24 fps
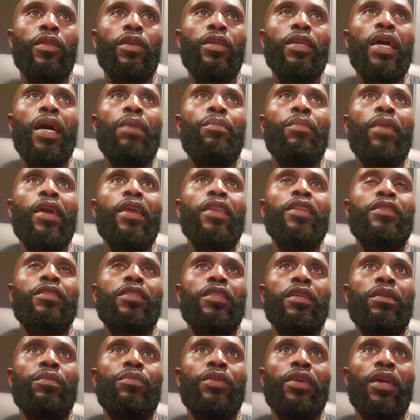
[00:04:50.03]
yeah, making it to
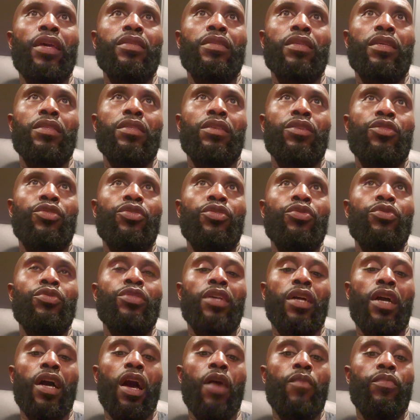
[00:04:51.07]
the NBA is a huge
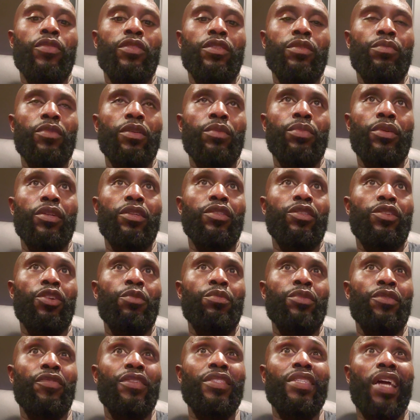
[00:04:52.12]
accomplishment. But in
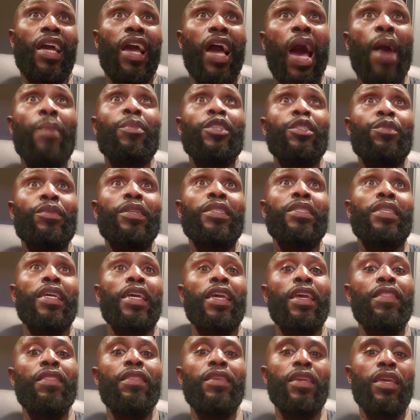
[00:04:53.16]
terms of his accomplishments
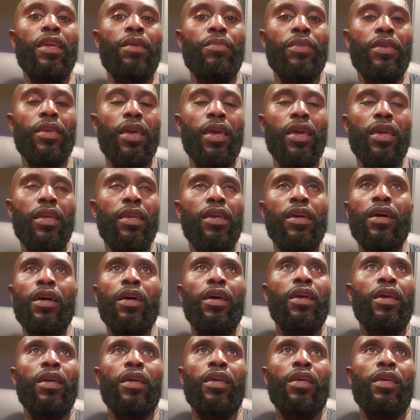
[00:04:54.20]
in the NBA,
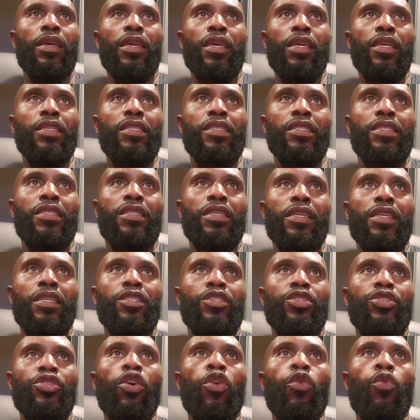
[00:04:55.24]

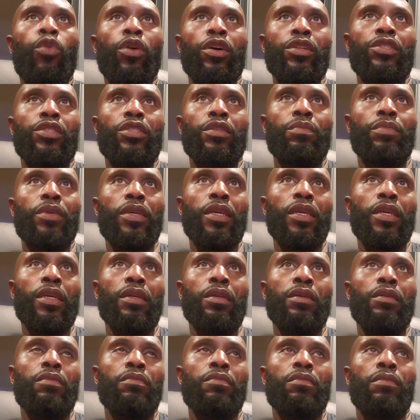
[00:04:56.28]
he's no one to be